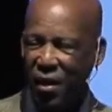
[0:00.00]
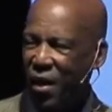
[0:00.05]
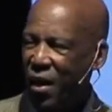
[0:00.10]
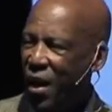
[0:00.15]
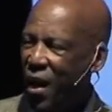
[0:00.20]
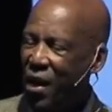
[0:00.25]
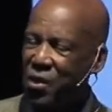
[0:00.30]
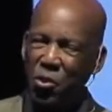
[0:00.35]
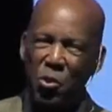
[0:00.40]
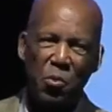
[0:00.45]

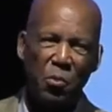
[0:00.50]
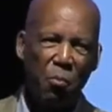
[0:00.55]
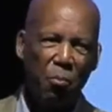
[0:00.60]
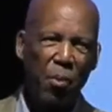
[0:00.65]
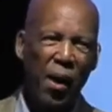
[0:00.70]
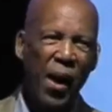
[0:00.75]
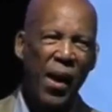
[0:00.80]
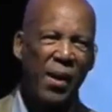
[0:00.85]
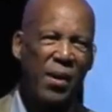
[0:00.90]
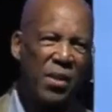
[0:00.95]
I don't
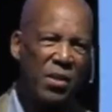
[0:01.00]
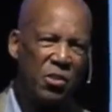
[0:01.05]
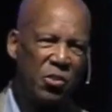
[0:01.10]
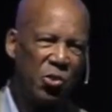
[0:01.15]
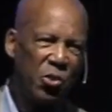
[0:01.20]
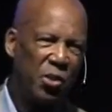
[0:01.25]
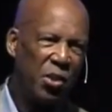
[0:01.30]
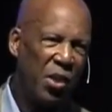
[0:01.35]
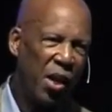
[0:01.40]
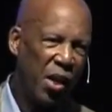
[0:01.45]
buy into
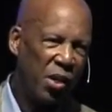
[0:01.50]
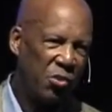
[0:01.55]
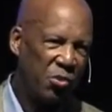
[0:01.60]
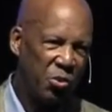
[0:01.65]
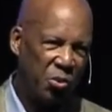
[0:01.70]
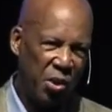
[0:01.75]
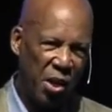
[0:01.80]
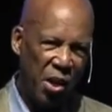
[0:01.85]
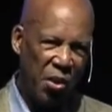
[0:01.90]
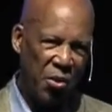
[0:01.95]
the national
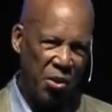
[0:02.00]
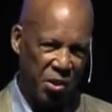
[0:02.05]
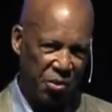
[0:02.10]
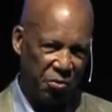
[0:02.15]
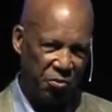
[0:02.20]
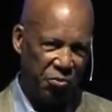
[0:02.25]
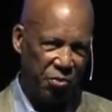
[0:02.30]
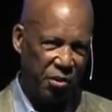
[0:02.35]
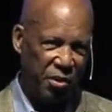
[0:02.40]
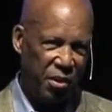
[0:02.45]

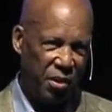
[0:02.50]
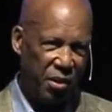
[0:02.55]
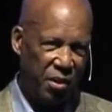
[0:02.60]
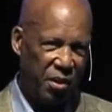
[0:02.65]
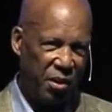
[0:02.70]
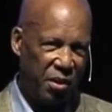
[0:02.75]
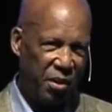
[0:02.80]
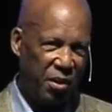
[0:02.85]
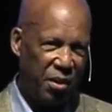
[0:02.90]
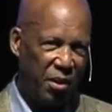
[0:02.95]
narrative,
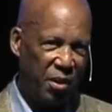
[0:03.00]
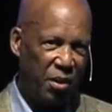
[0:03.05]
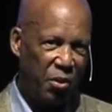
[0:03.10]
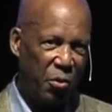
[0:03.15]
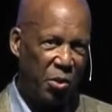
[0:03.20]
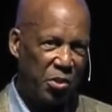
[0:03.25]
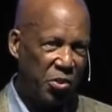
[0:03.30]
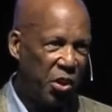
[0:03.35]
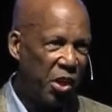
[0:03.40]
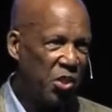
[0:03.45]

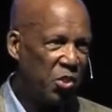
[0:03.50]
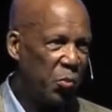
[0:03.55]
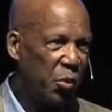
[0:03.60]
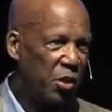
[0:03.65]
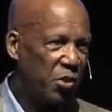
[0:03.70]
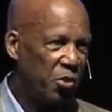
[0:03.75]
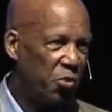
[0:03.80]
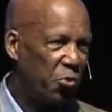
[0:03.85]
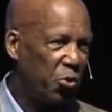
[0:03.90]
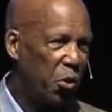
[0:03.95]
which gets me
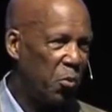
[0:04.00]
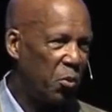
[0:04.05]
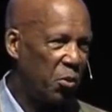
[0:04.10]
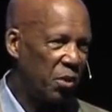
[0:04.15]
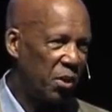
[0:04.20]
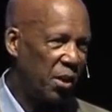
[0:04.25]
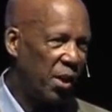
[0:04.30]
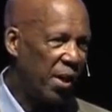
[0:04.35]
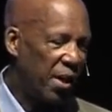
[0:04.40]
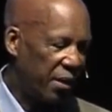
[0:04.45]
into trouble a
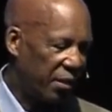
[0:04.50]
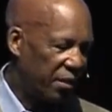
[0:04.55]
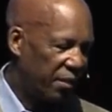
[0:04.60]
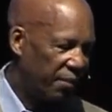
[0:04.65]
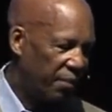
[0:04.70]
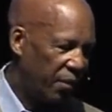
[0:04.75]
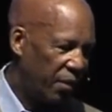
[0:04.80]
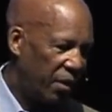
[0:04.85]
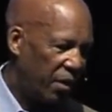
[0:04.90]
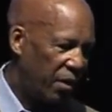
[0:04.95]
lot
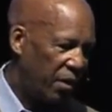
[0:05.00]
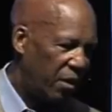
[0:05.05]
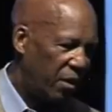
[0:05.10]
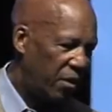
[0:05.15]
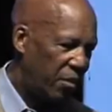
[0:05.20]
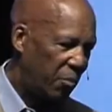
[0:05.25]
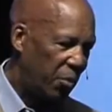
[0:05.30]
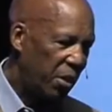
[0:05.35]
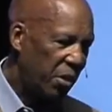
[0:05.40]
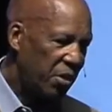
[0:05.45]

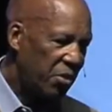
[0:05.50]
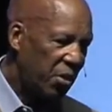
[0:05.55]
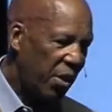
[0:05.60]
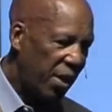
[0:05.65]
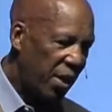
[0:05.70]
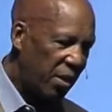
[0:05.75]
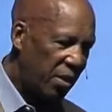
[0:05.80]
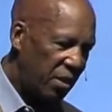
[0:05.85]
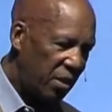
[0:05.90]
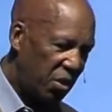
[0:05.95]
because
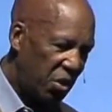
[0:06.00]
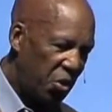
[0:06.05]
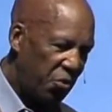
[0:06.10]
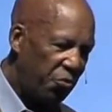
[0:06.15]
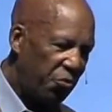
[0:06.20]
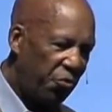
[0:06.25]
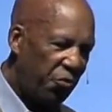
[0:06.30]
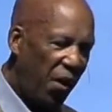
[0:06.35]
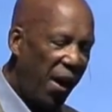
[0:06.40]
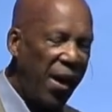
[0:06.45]
I
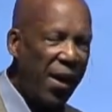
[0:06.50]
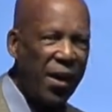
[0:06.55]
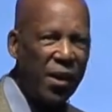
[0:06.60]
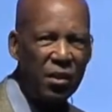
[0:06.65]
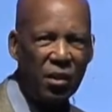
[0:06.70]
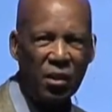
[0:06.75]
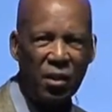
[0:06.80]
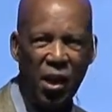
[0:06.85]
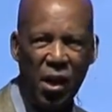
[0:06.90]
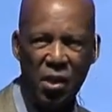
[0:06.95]
defy
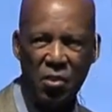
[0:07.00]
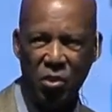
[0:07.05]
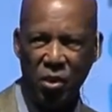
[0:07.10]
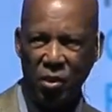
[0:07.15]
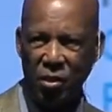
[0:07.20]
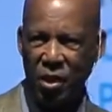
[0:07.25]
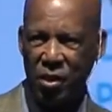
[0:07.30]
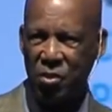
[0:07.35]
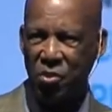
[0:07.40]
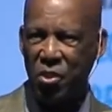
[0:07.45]
the logic
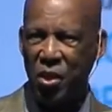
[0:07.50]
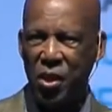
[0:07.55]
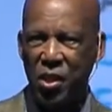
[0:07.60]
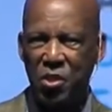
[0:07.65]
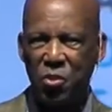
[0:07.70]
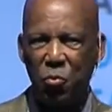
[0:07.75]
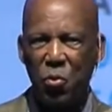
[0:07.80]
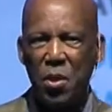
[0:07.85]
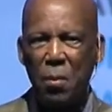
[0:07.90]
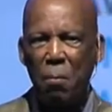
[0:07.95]
that
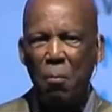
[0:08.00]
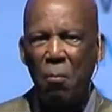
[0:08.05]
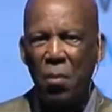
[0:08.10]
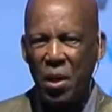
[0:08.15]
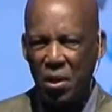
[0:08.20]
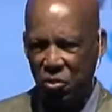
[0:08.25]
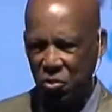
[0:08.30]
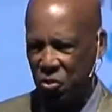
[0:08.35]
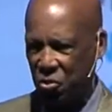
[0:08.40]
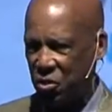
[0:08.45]
says we
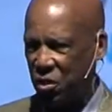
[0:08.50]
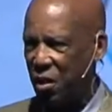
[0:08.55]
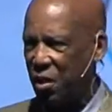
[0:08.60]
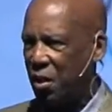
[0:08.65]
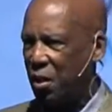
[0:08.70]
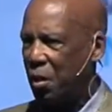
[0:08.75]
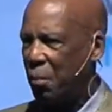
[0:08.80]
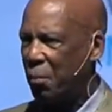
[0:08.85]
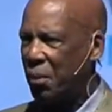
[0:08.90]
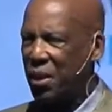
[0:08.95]
must
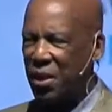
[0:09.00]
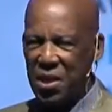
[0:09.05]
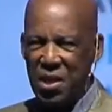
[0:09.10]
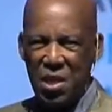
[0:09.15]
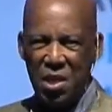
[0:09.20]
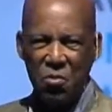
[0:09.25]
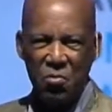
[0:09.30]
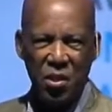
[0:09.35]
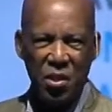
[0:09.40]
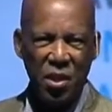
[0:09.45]

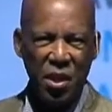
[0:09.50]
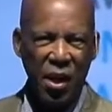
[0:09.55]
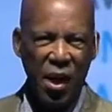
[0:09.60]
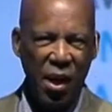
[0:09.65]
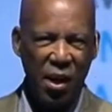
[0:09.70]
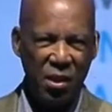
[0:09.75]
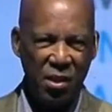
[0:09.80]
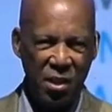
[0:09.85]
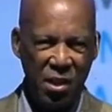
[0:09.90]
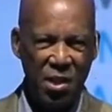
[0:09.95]
believe in the
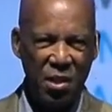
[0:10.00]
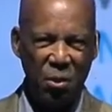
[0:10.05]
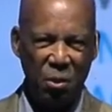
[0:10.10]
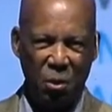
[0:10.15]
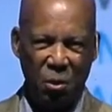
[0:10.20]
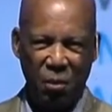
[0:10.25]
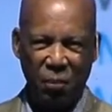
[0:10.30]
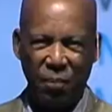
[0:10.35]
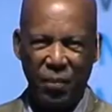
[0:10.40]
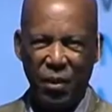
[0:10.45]

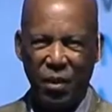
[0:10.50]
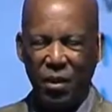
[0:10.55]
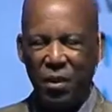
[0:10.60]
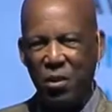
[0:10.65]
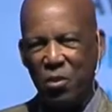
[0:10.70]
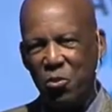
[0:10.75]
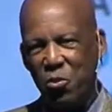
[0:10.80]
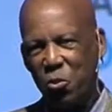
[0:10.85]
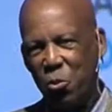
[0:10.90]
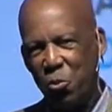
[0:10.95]
ideal
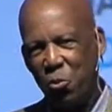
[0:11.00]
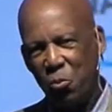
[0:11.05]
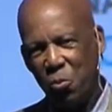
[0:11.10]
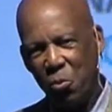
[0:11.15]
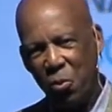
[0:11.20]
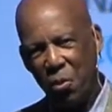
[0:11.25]
to